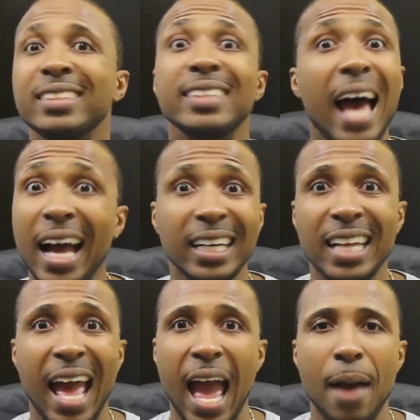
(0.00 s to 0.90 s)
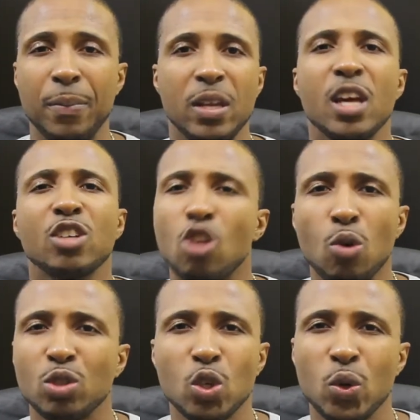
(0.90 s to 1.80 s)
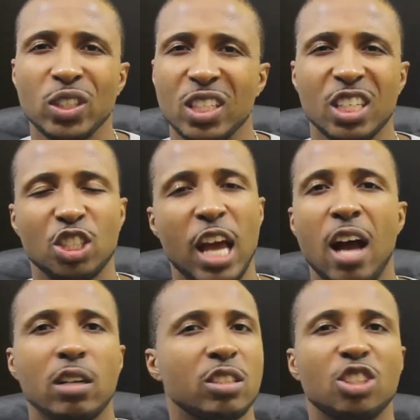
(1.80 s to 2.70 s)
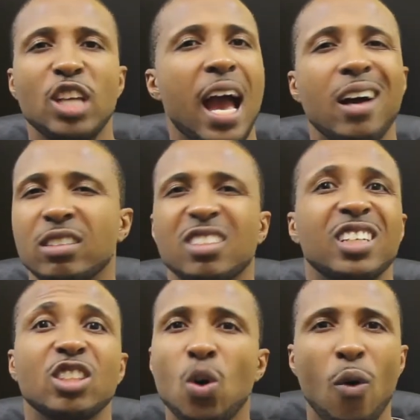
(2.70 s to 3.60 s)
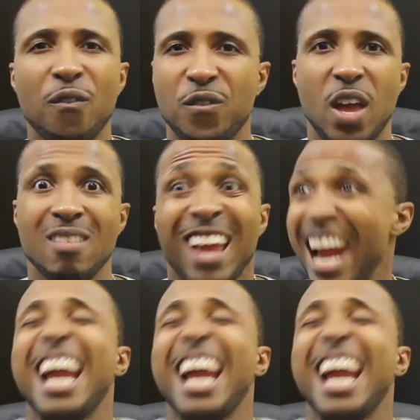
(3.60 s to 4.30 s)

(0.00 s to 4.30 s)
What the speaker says: It's not gonna happen. Don't do it to your child because the child is gonna throw a fit.